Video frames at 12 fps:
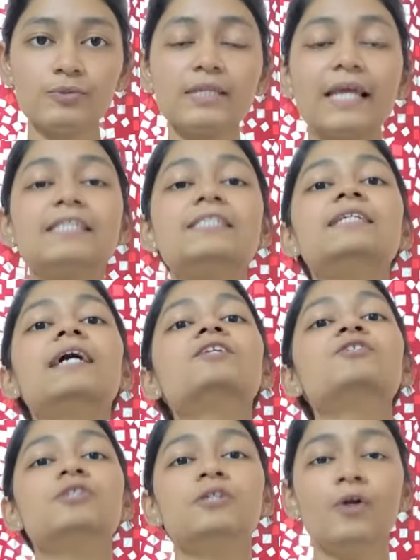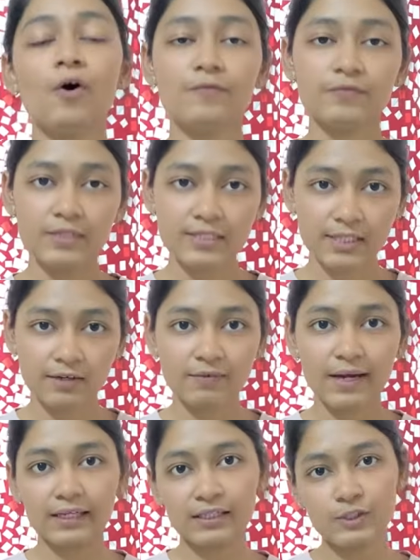extension of the
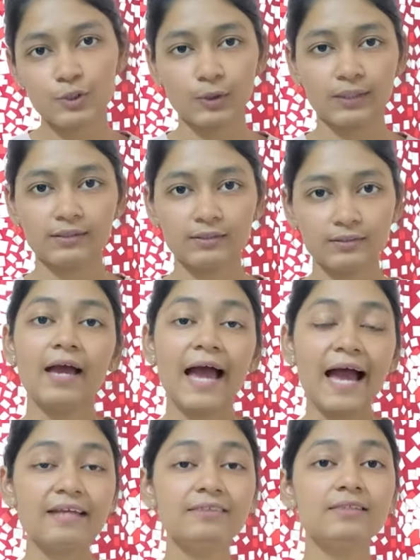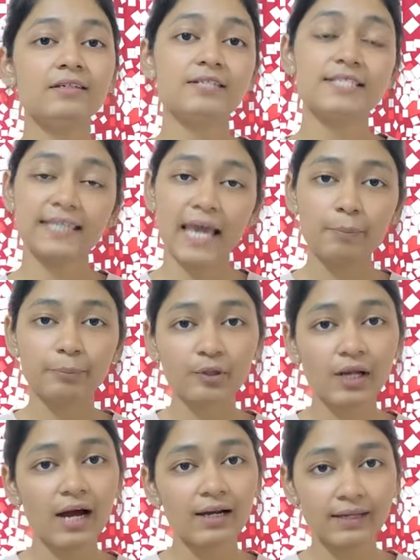cervical joint. At the
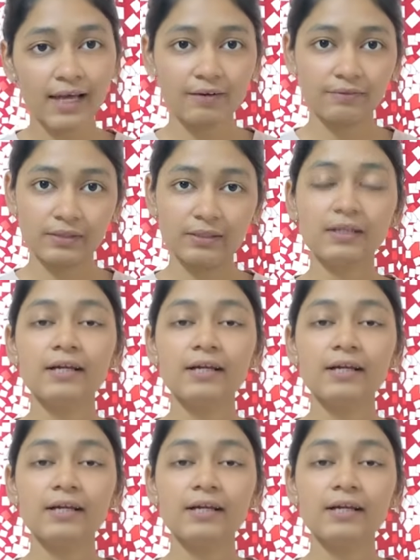scapular level,